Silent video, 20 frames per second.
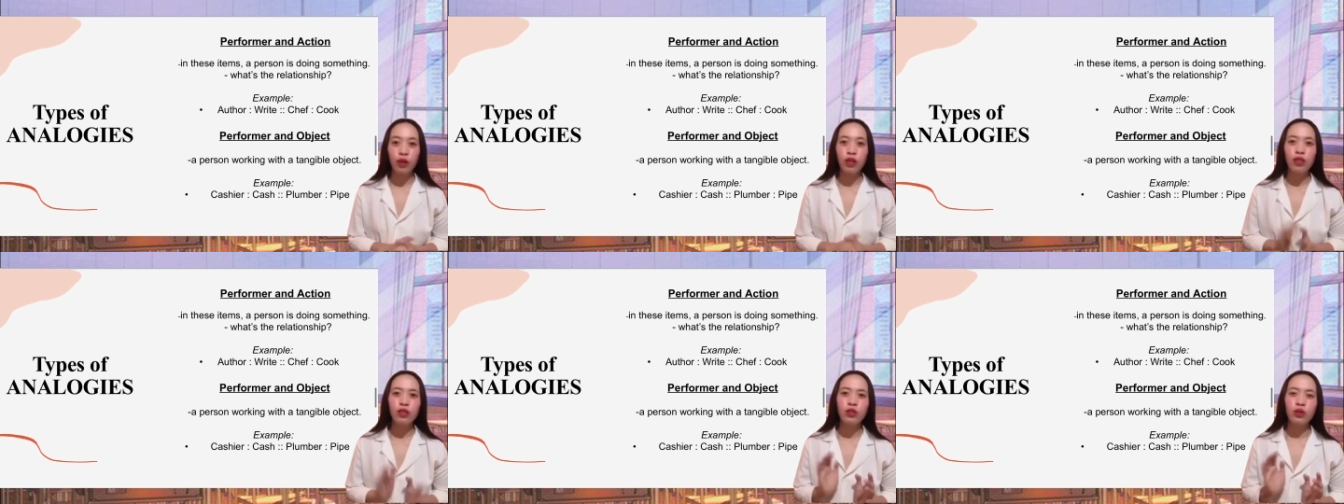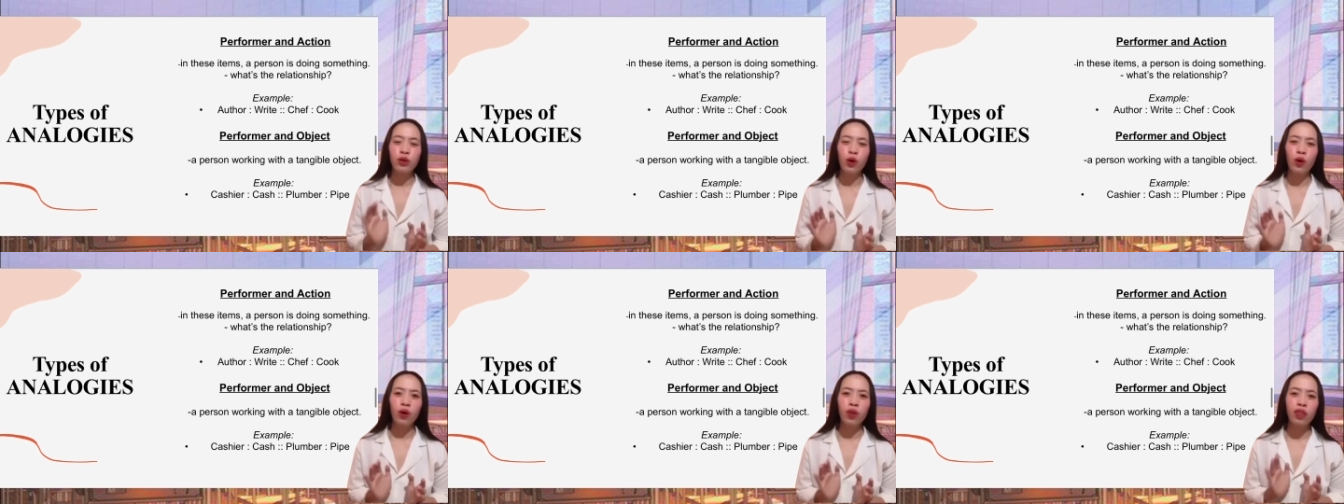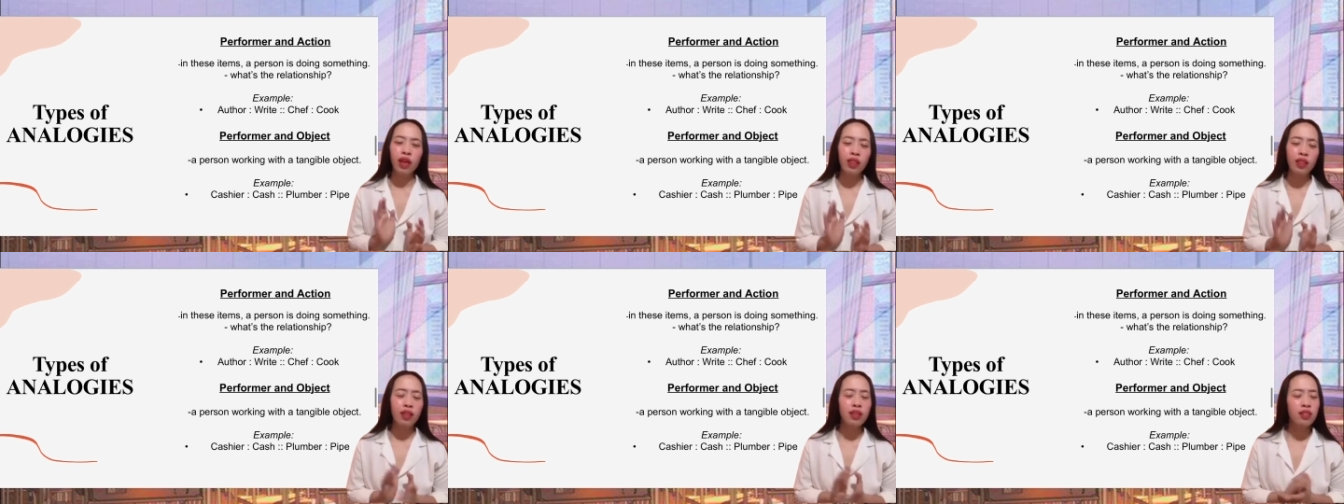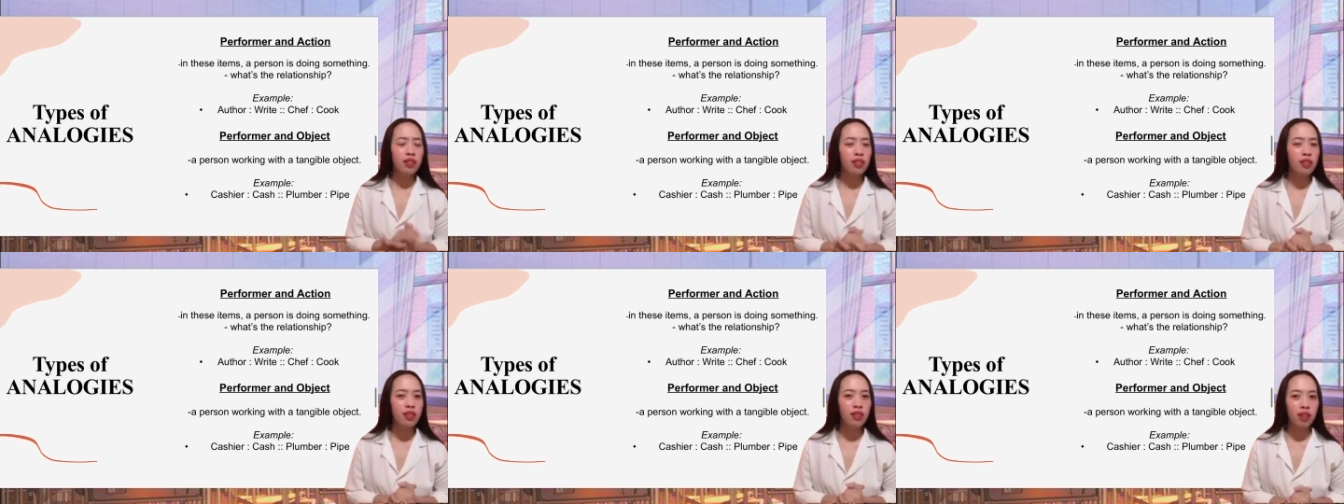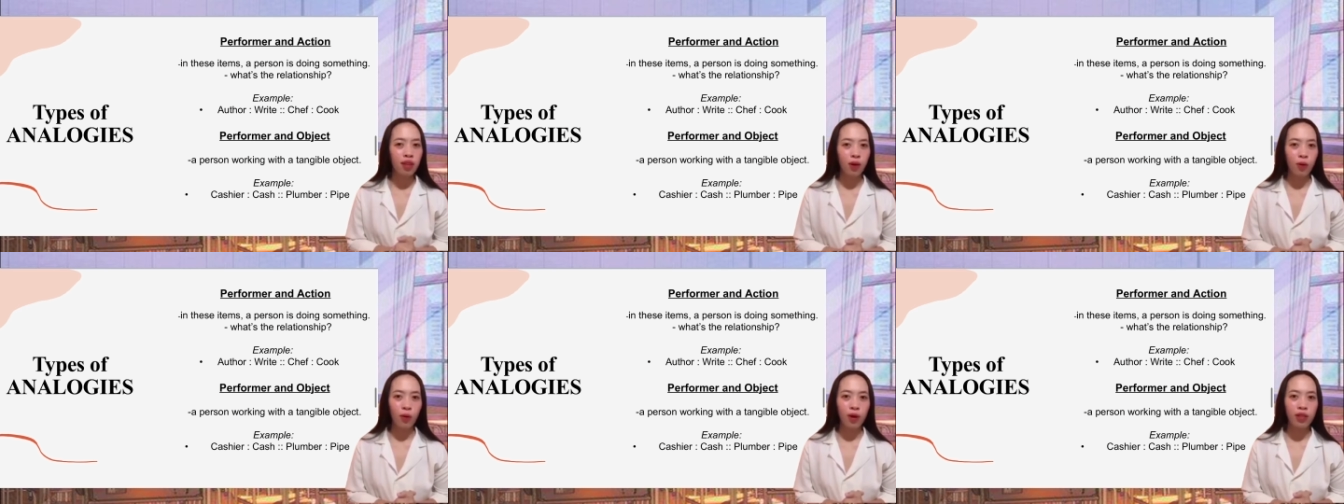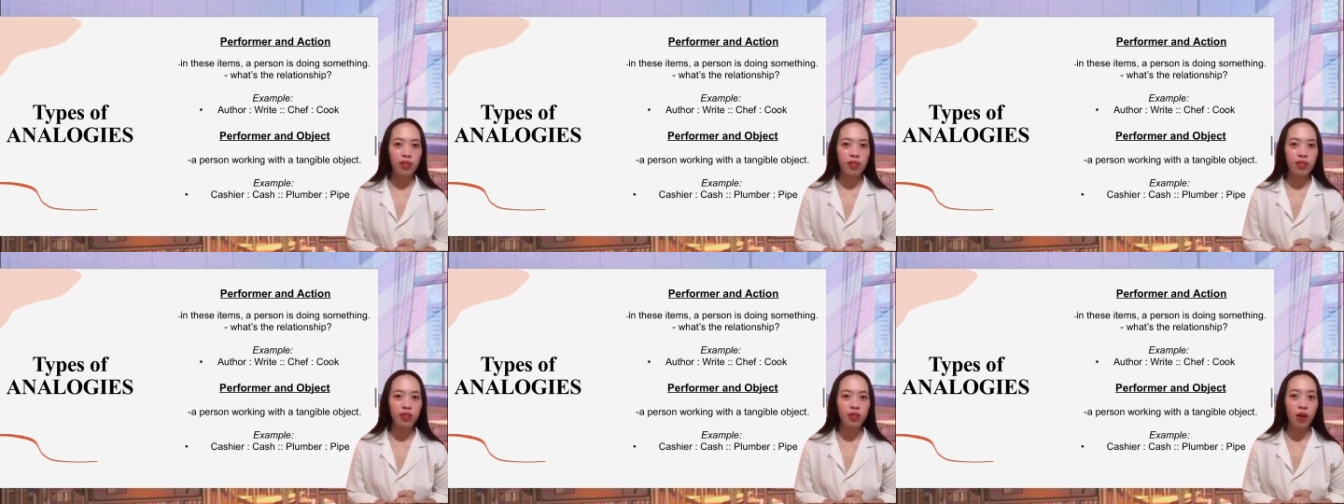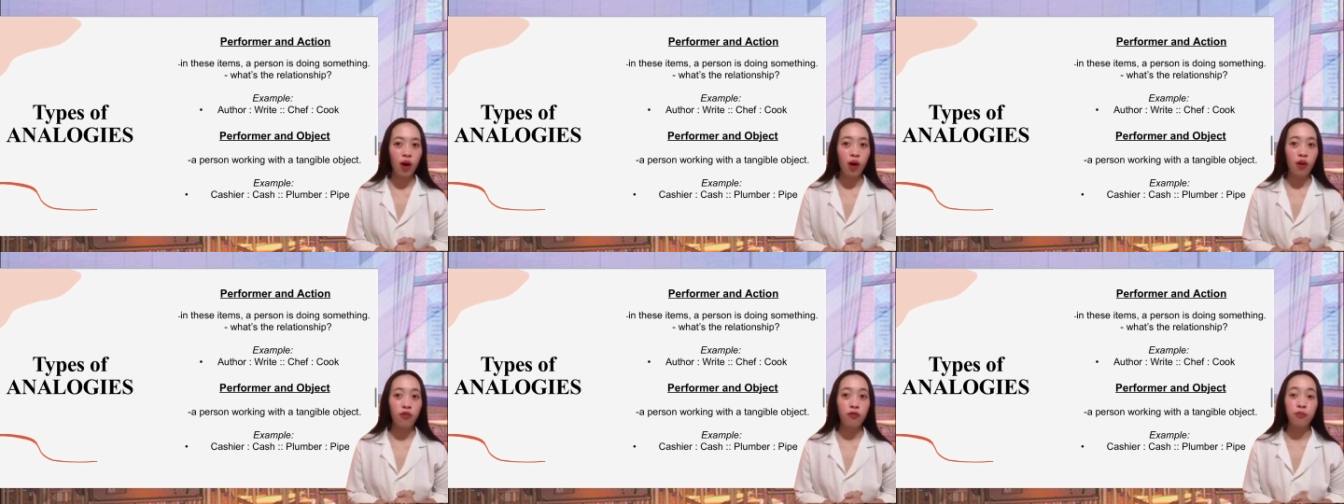So that is the sequence
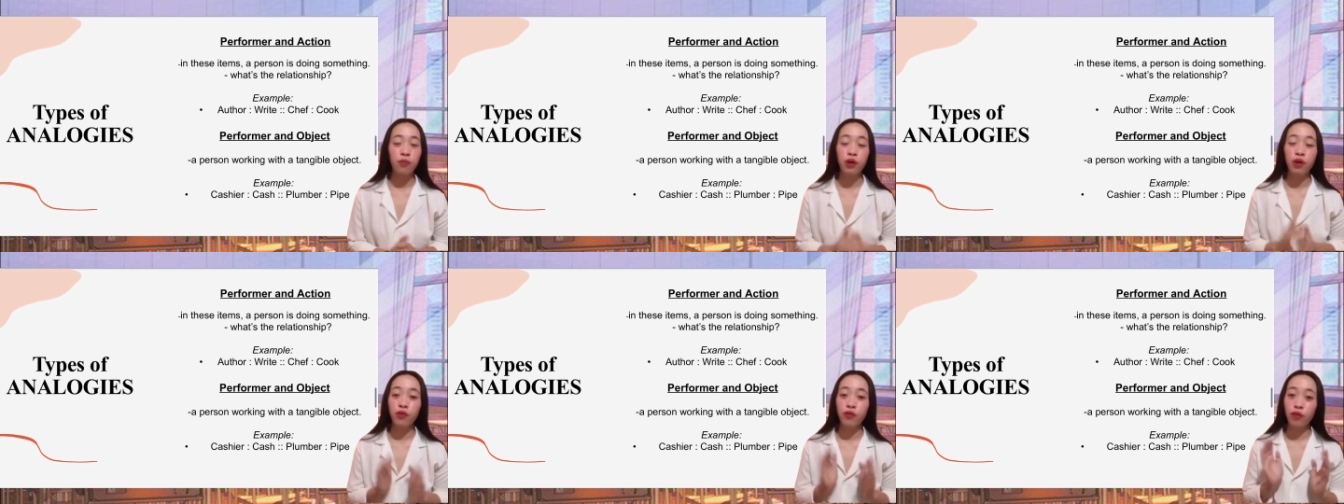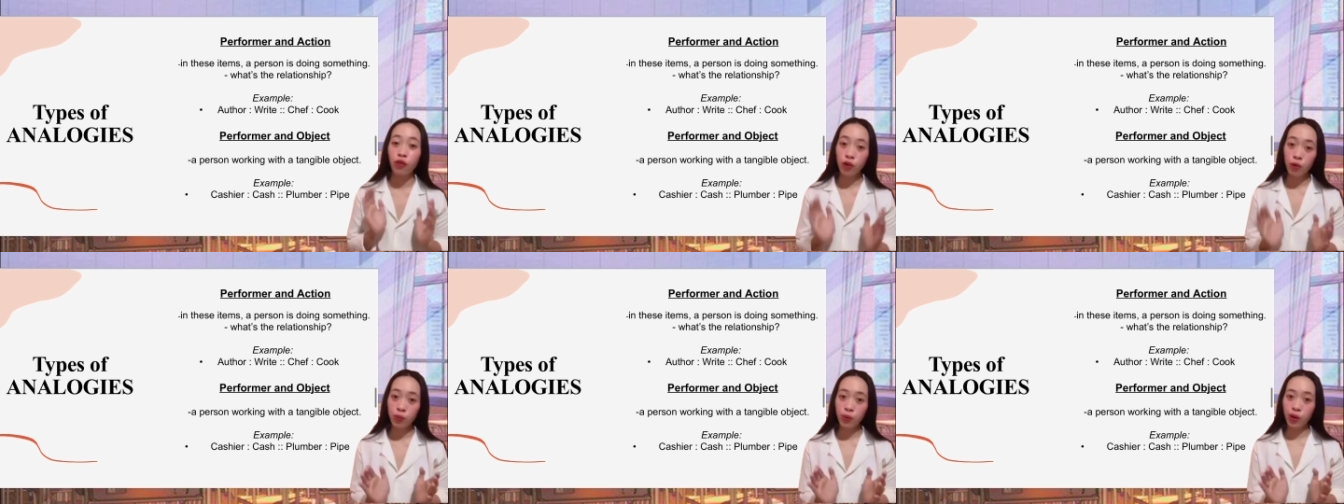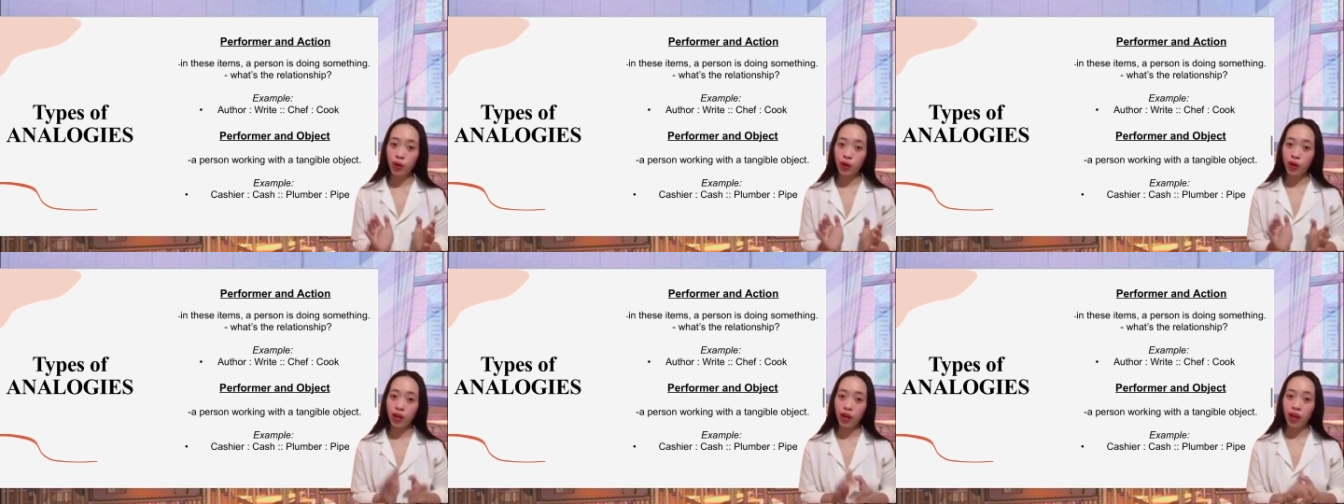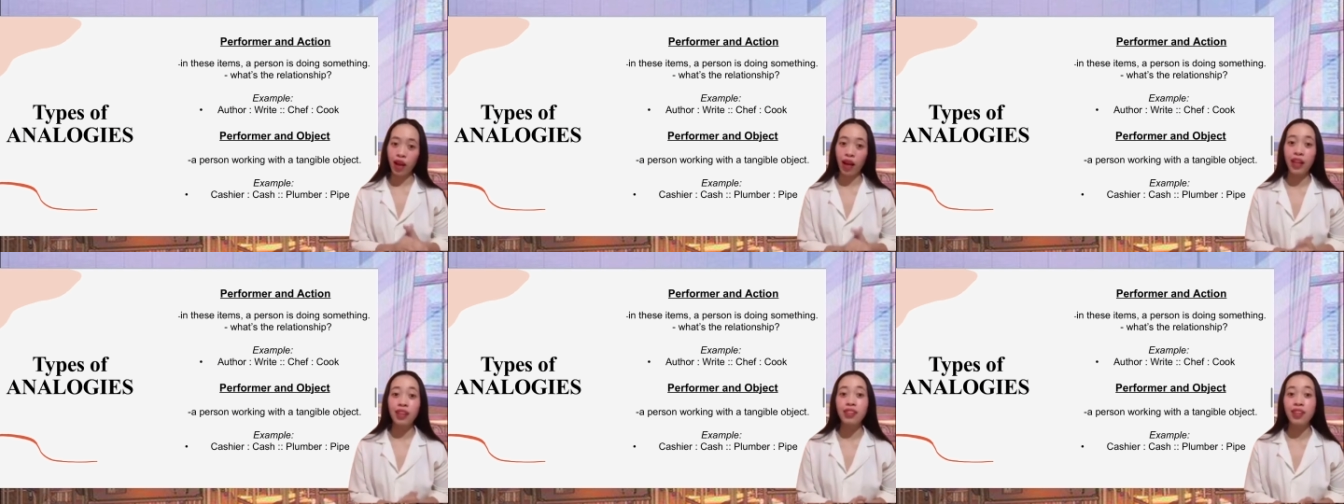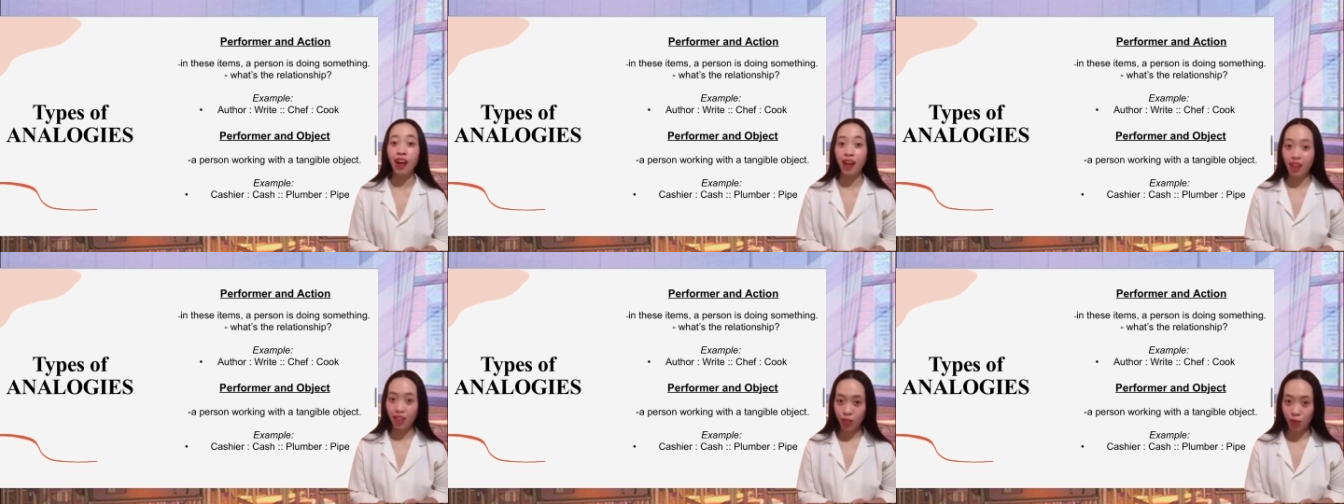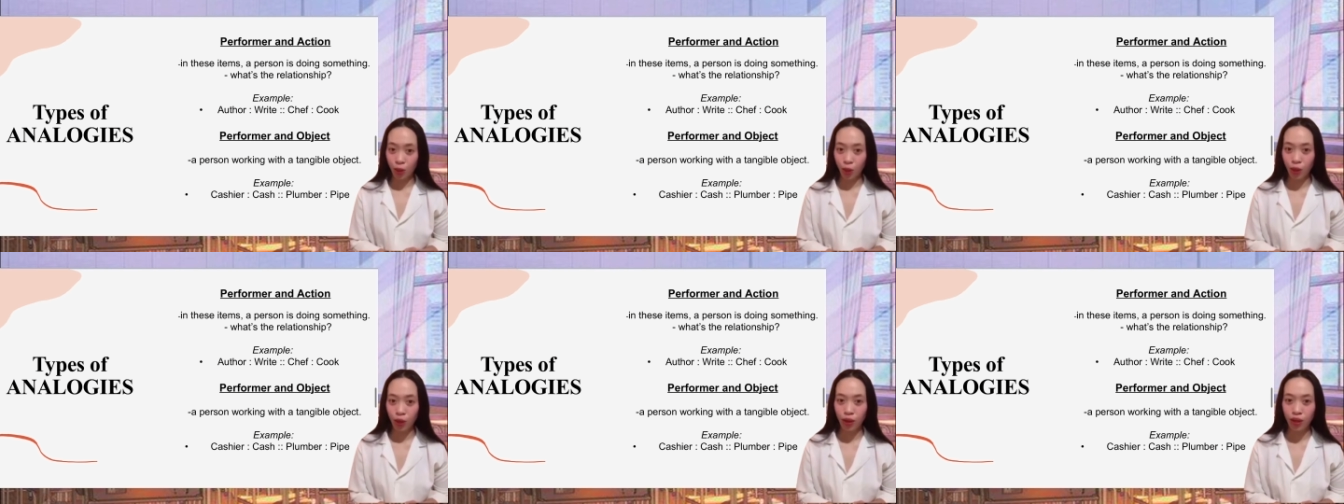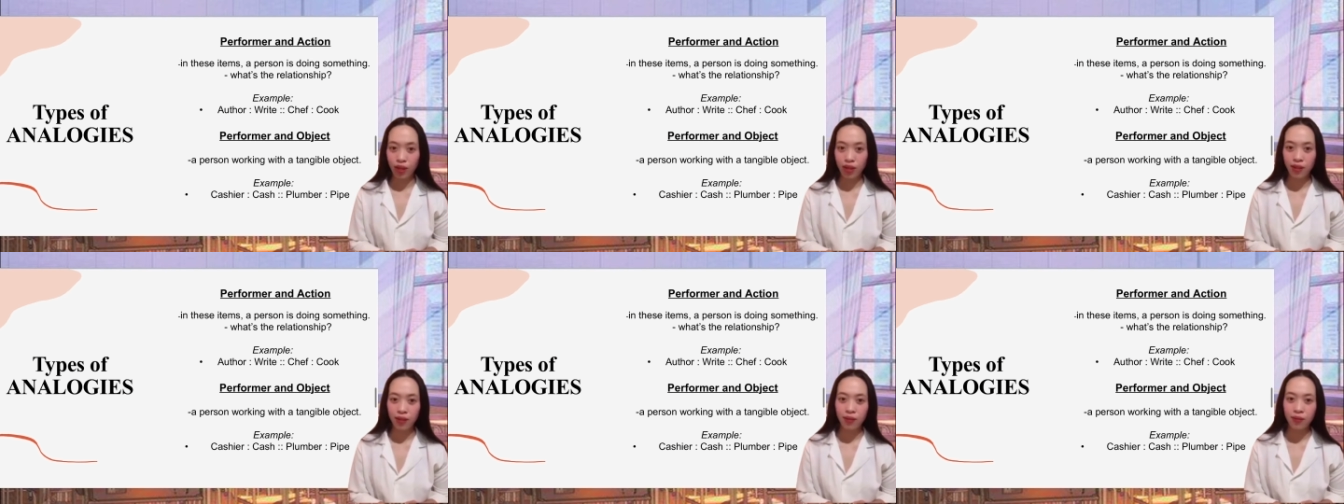of performer and
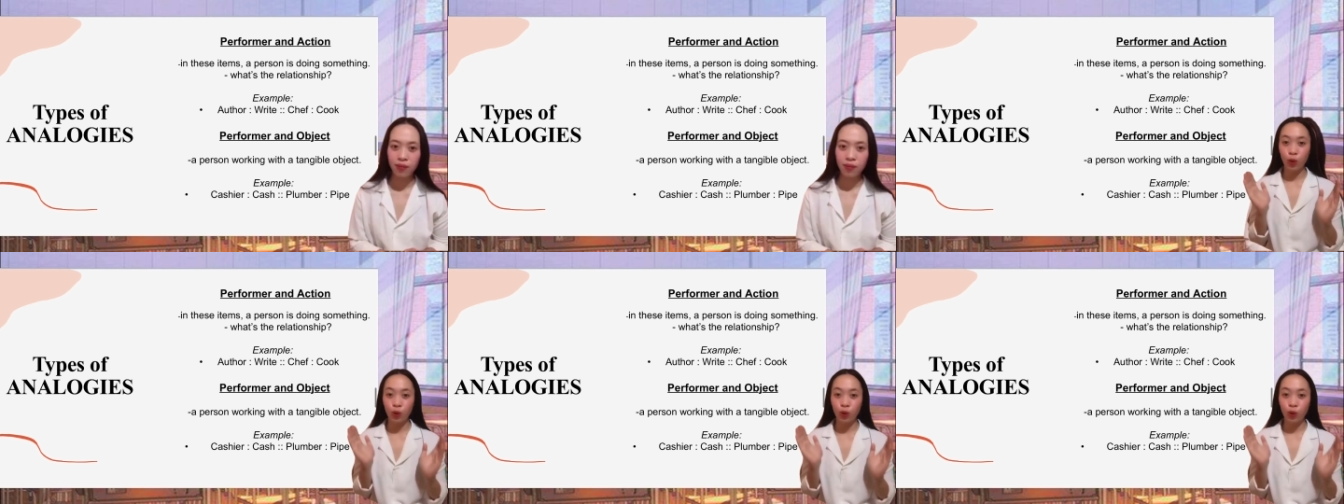action.